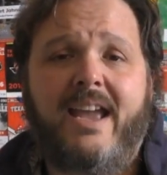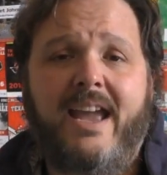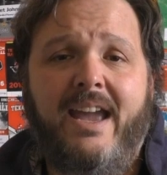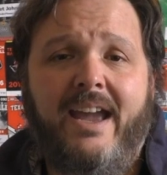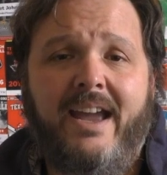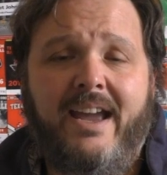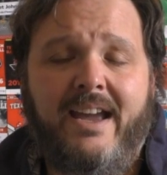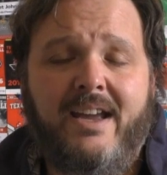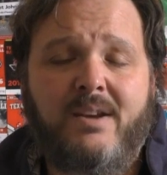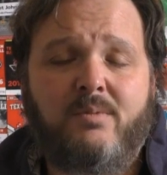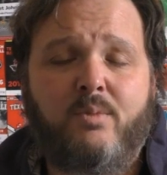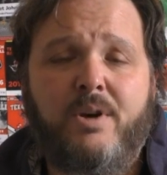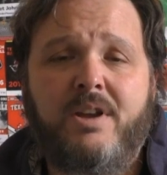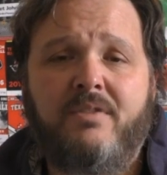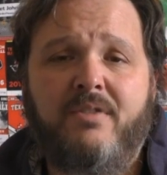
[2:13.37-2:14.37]

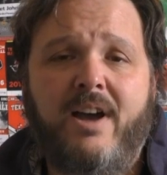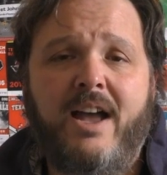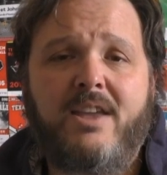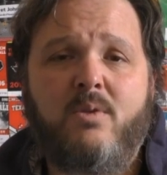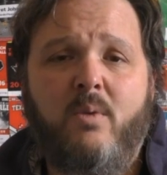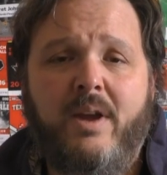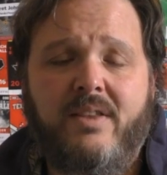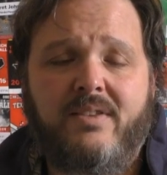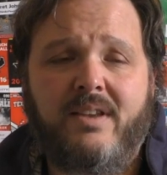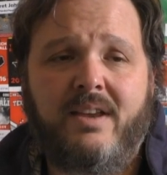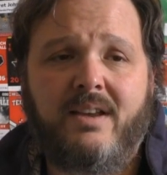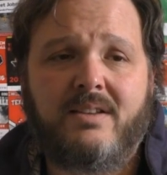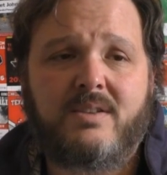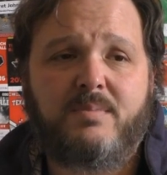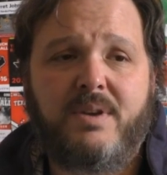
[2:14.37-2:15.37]
and reevaluate
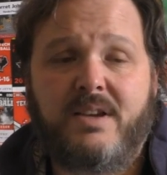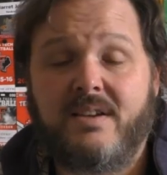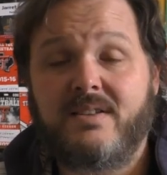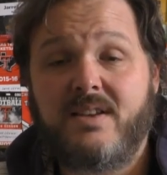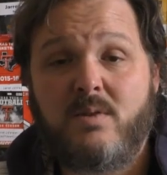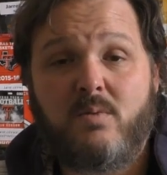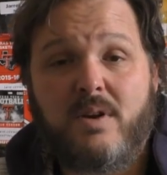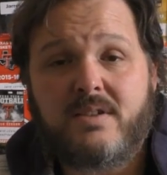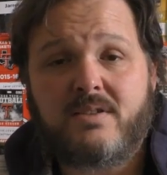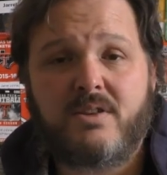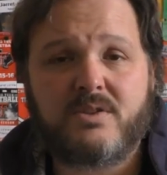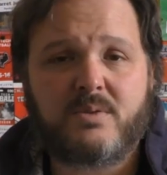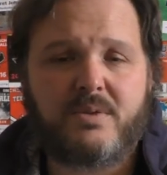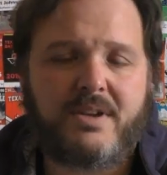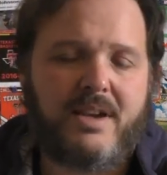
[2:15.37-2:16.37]
things because he was
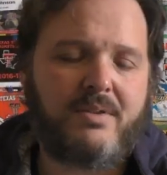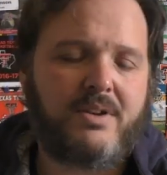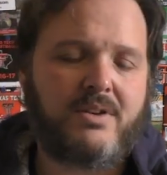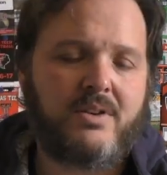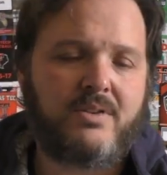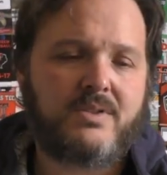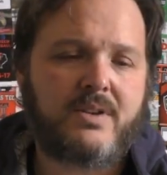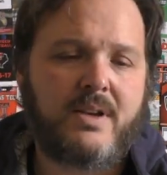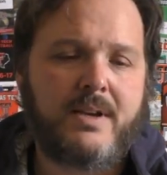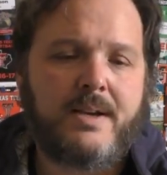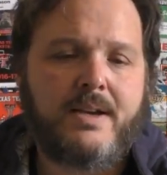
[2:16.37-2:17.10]
close with David Yost.